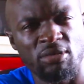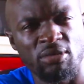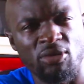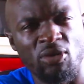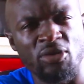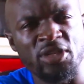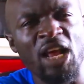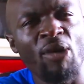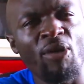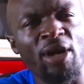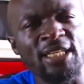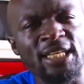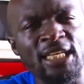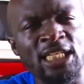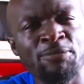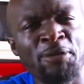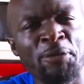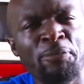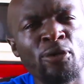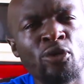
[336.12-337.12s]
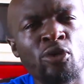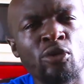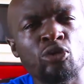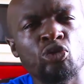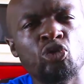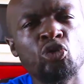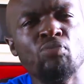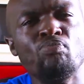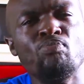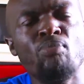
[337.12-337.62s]
or nowadays people
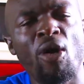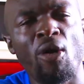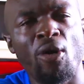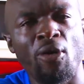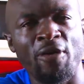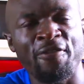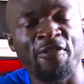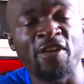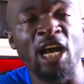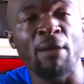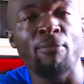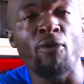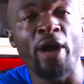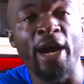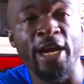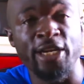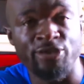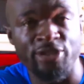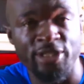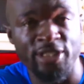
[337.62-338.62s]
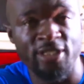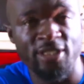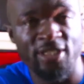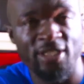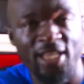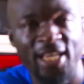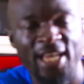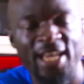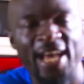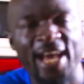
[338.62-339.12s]
consume more of carbohydrates,
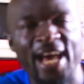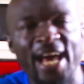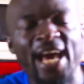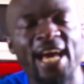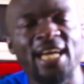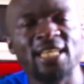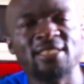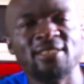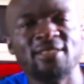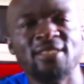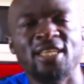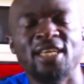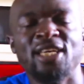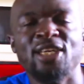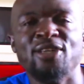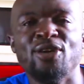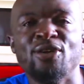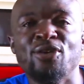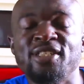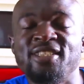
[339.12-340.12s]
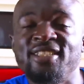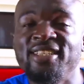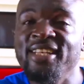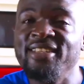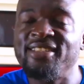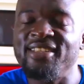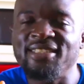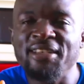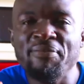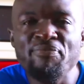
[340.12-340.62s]
and
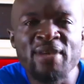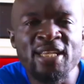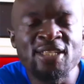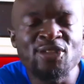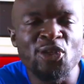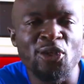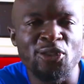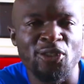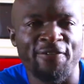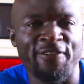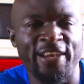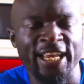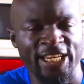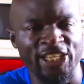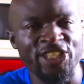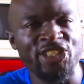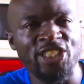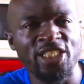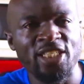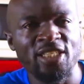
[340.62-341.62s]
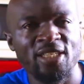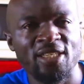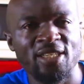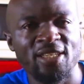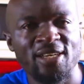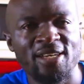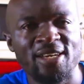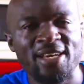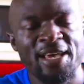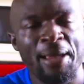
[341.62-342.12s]
since it's a main source of energy,
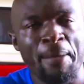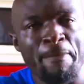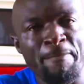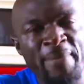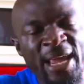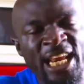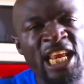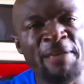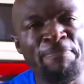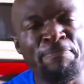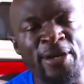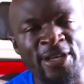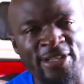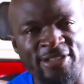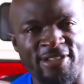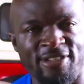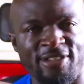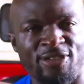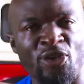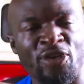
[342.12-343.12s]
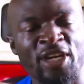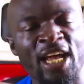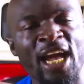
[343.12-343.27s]
many persons don't